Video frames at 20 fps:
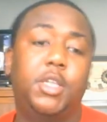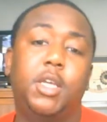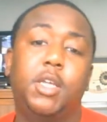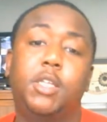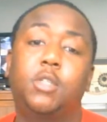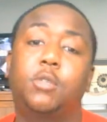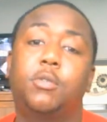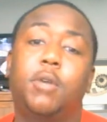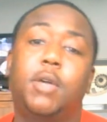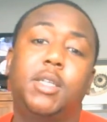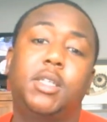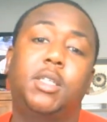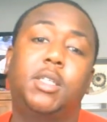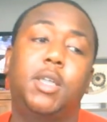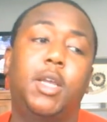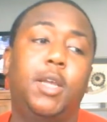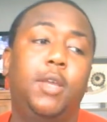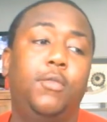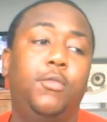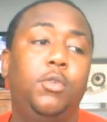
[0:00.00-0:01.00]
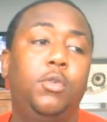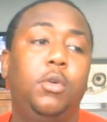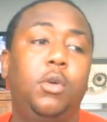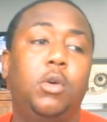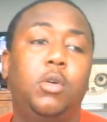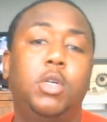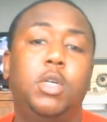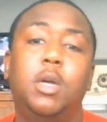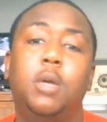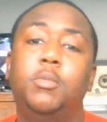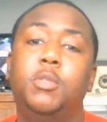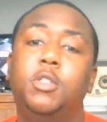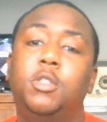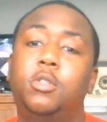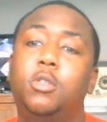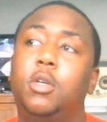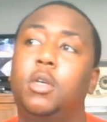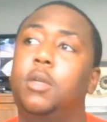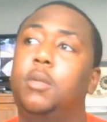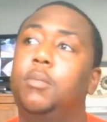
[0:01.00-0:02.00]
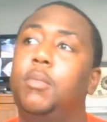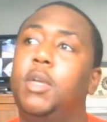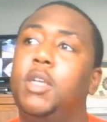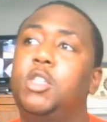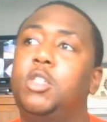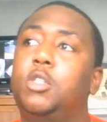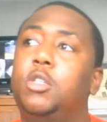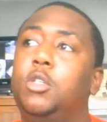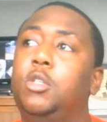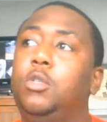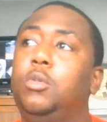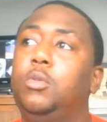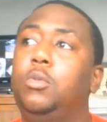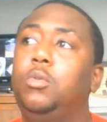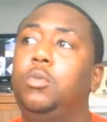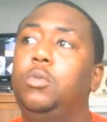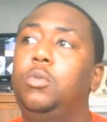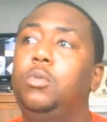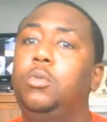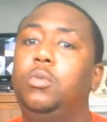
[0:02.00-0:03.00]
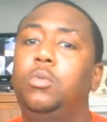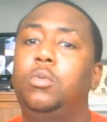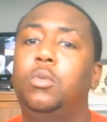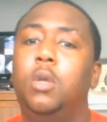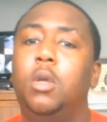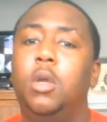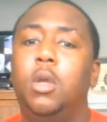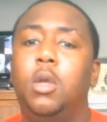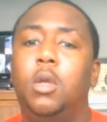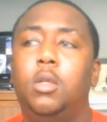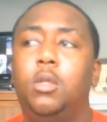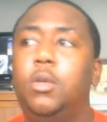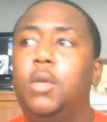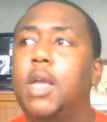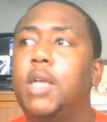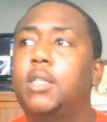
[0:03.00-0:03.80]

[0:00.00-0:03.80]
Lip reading: This is why I say if you gonna come in the truck and make sure you got your